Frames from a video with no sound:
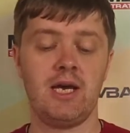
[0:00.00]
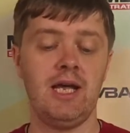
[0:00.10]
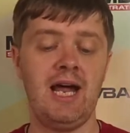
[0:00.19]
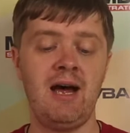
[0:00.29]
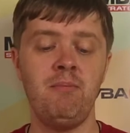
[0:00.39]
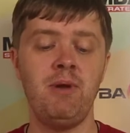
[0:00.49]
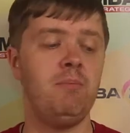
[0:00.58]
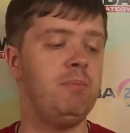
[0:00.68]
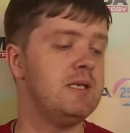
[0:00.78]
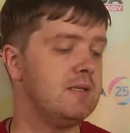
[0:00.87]

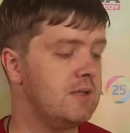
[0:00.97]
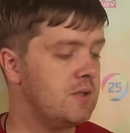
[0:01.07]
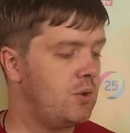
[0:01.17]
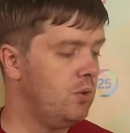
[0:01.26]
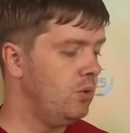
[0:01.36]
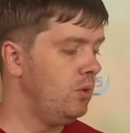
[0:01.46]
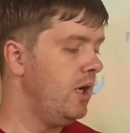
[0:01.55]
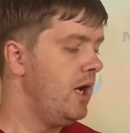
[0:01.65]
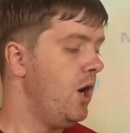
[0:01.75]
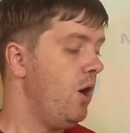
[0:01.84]
Columbia Business School,